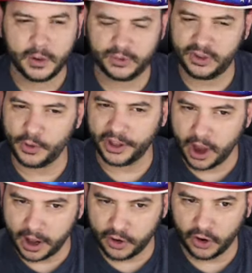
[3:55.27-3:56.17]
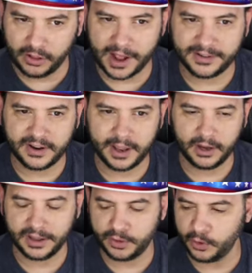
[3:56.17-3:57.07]
He was throwing the cutter a lot today.
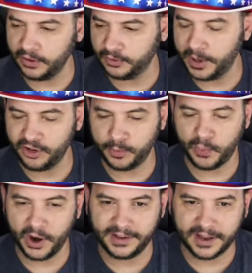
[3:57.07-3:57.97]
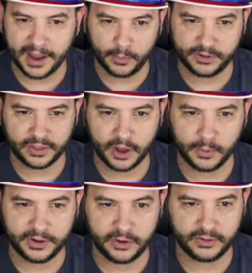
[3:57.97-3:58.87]
I'll get through his pitch breakdown, which I
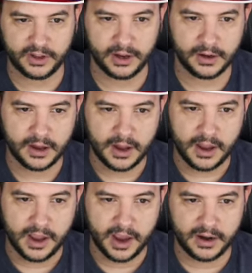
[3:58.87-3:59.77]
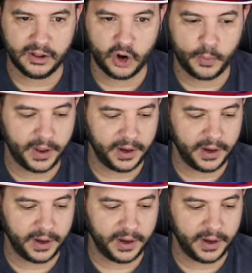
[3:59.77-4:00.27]
thought was interesting in a little